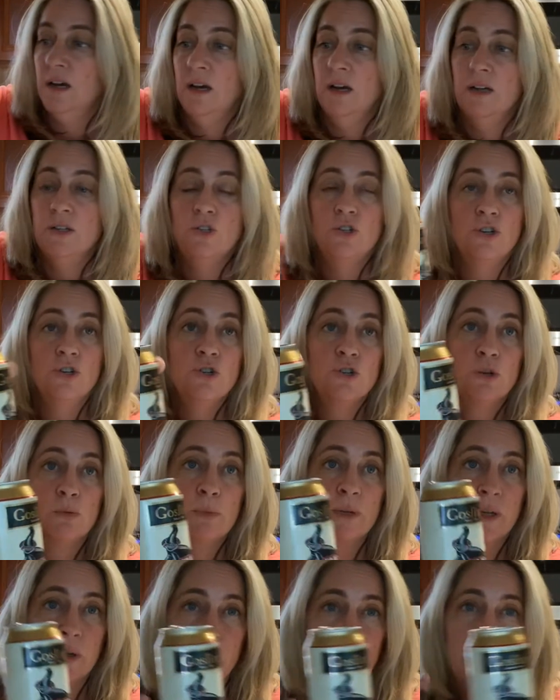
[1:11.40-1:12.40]
ginger
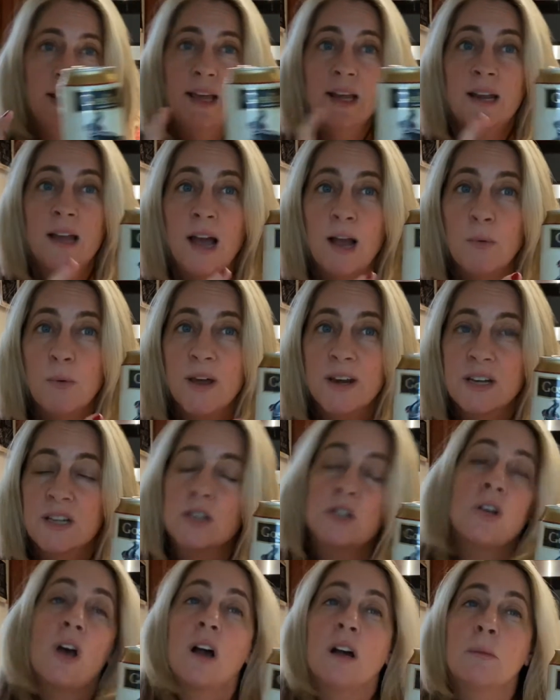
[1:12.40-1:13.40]
beer. And I wanted
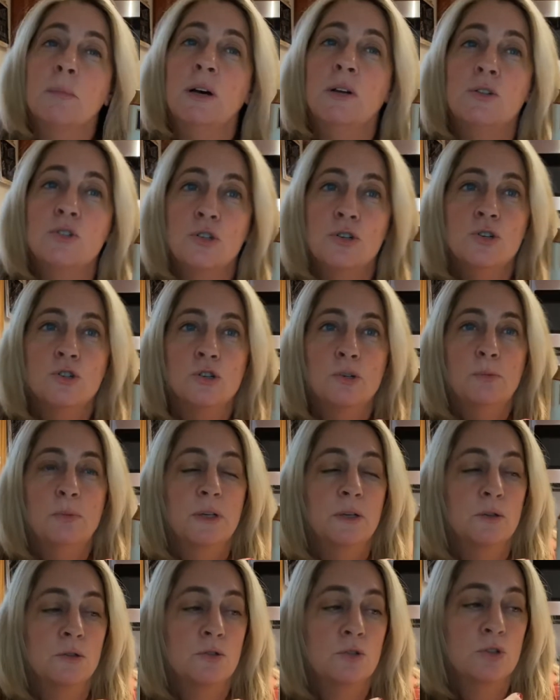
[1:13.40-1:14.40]
to talk about ginger
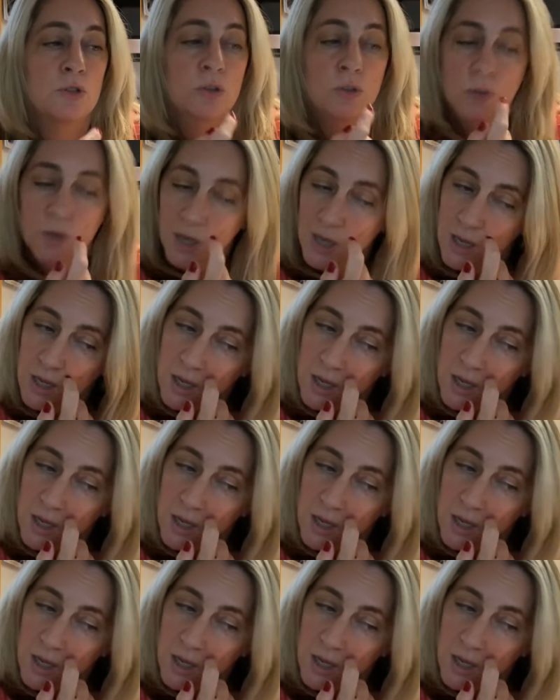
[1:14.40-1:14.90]
beer too.